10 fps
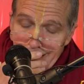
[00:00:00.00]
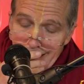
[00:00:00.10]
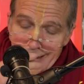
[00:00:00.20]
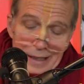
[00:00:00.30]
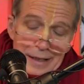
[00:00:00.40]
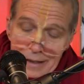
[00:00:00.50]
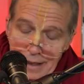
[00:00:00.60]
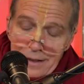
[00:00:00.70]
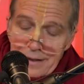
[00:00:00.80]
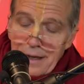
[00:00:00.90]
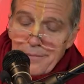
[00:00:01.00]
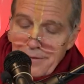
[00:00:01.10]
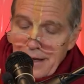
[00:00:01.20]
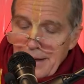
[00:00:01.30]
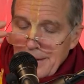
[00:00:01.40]
in India
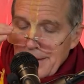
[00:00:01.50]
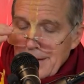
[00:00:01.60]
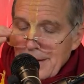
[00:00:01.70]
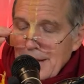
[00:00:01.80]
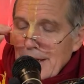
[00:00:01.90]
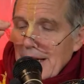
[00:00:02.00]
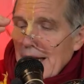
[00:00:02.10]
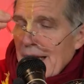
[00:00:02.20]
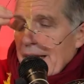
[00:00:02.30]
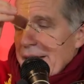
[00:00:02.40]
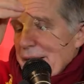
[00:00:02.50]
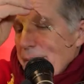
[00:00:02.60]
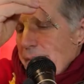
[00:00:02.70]
somewhere, and